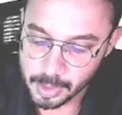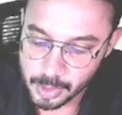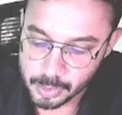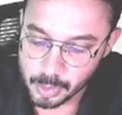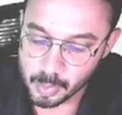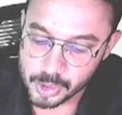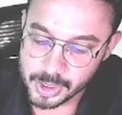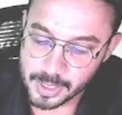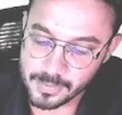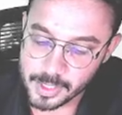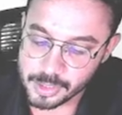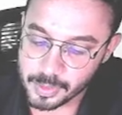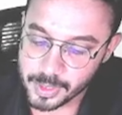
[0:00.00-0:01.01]
So most of
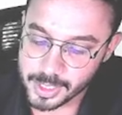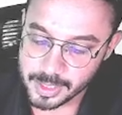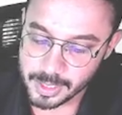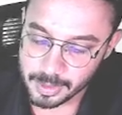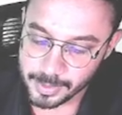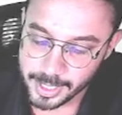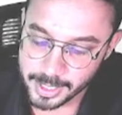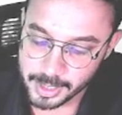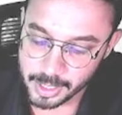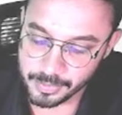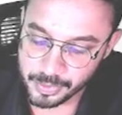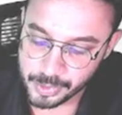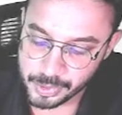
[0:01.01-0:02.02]
the students, they'll get
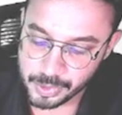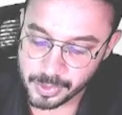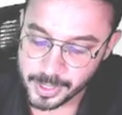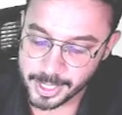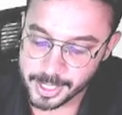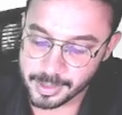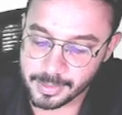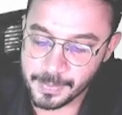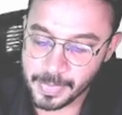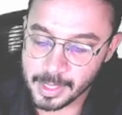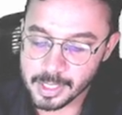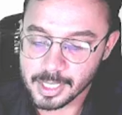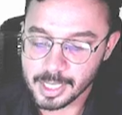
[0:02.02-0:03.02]
confused over here.
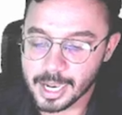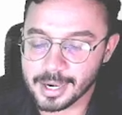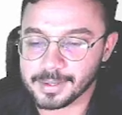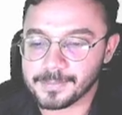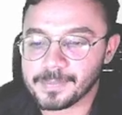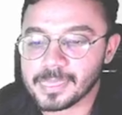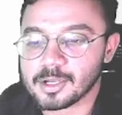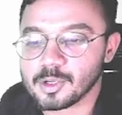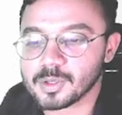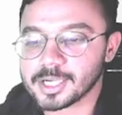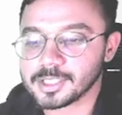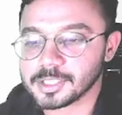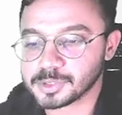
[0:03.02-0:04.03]
And look
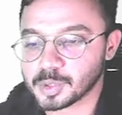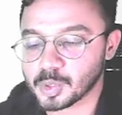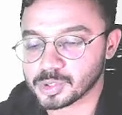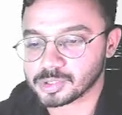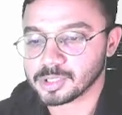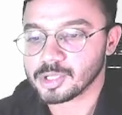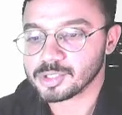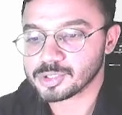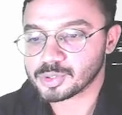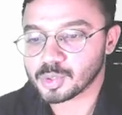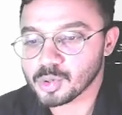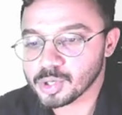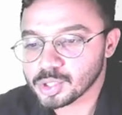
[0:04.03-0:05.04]
at the scores.
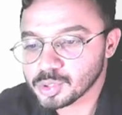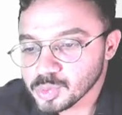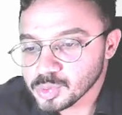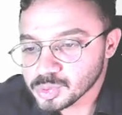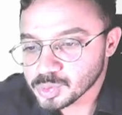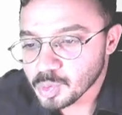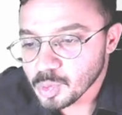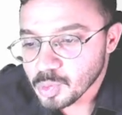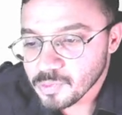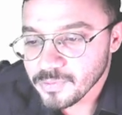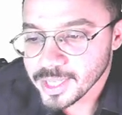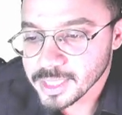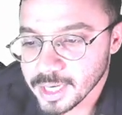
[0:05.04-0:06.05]
Score 2,
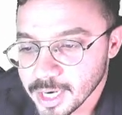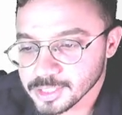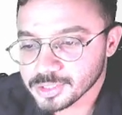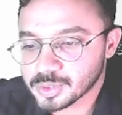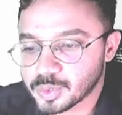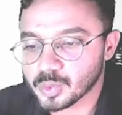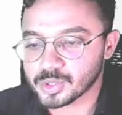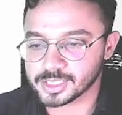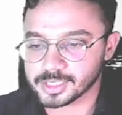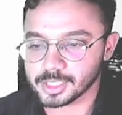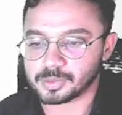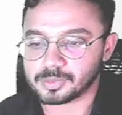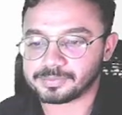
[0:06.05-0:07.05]
score 1 and score
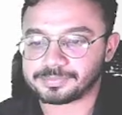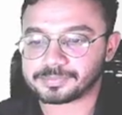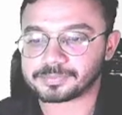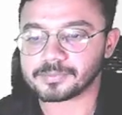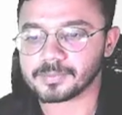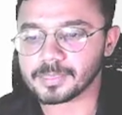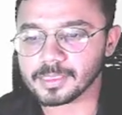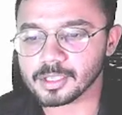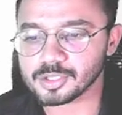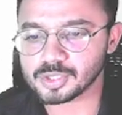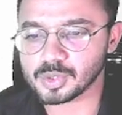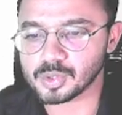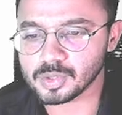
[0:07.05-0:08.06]
0.
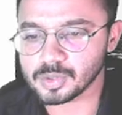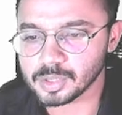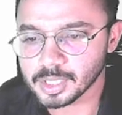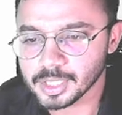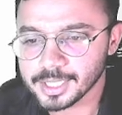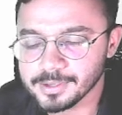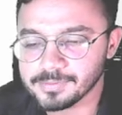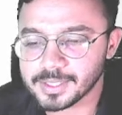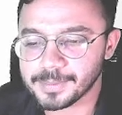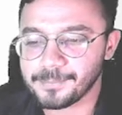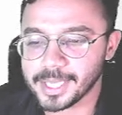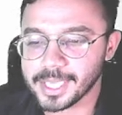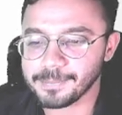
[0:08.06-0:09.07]
So if the
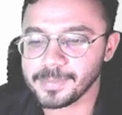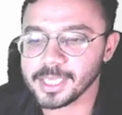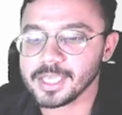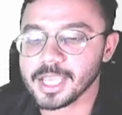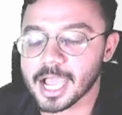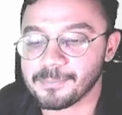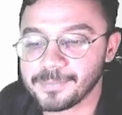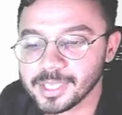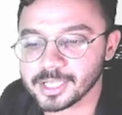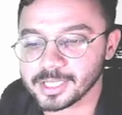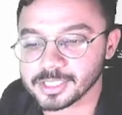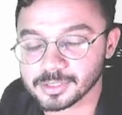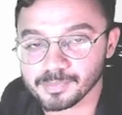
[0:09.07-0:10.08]
baby
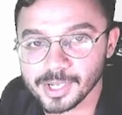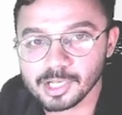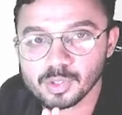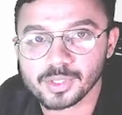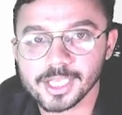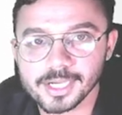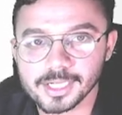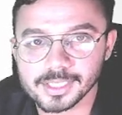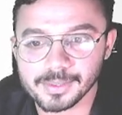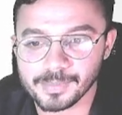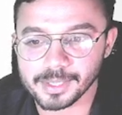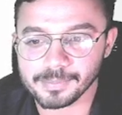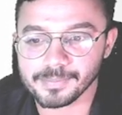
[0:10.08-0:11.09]
appearance, by looking at
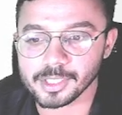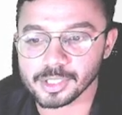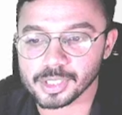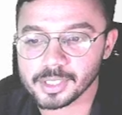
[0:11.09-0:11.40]
the baby